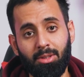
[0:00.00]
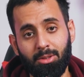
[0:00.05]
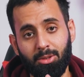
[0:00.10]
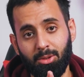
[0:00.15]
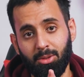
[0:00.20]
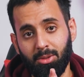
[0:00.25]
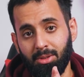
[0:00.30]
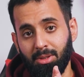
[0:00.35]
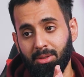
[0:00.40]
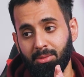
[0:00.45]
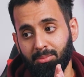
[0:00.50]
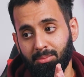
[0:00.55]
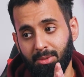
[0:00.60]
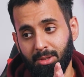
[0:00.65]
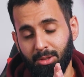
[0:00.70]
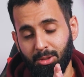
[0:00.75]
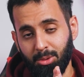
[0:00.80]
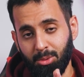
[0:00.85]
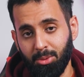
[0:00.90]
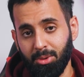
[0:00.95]
So
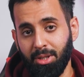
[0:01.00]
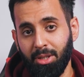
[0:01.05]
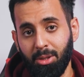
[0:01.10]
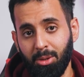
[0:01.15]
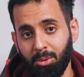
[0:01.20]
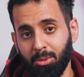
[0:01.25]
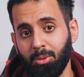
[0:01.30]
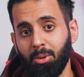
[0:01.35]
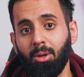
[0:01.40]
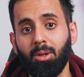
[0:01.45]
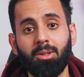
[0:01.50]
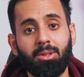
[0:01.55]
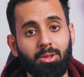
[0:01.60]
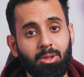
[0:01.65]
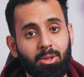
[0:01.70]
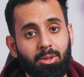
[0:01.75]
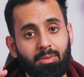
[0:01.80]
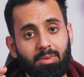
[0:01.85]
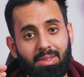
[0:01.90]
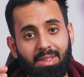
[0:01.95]
the sooner you
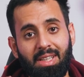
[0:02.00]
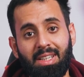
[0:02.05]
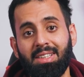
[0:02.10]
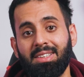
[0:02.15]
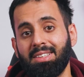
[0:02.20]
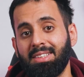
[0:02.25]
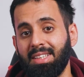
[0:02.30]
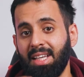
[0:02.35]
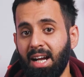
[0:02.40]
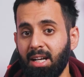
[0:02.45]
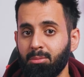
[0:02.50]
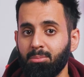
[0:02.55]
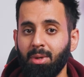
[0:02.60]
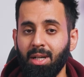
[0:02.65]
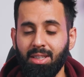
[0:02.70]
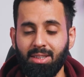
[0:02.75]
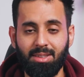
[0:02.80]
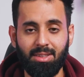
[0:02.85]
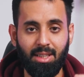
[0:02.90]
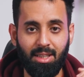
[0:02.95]
also change that
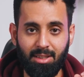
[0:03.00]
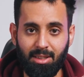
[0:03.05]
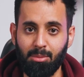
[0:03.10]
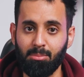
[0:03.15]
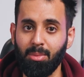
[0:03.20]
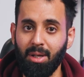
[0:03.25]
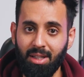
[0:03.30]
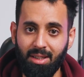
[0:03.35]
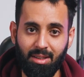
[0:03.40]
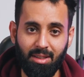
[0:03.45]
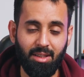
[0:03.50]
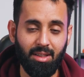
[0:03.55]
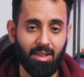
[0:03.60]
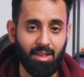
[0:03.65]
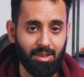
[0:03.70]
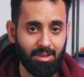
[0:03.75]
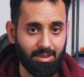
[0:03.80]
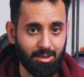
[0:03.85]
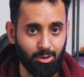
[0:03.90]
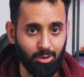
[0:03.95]
mindset, the better it is.